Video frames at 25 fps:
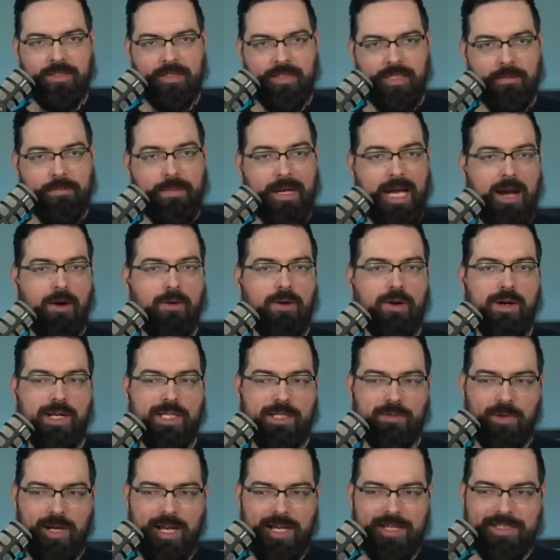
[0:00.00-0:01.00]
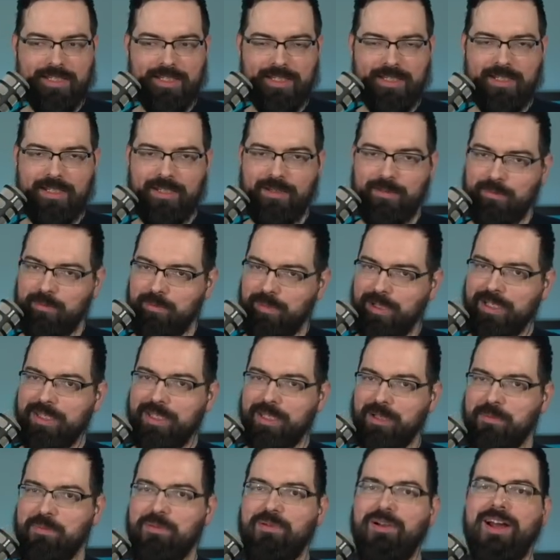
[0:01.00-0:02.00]
the power is Ryzen,
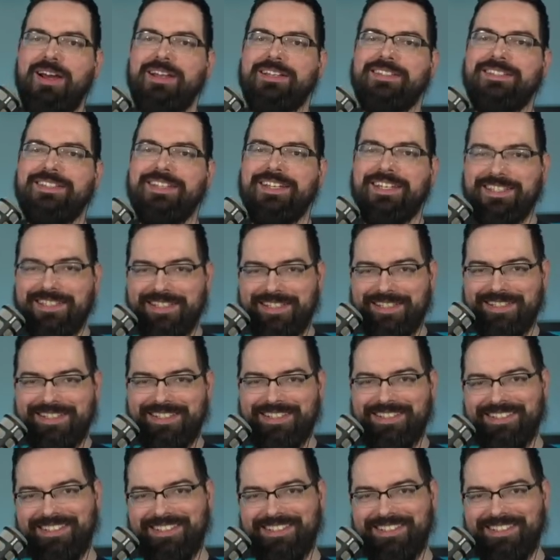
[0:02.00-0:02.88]
but the price isn't.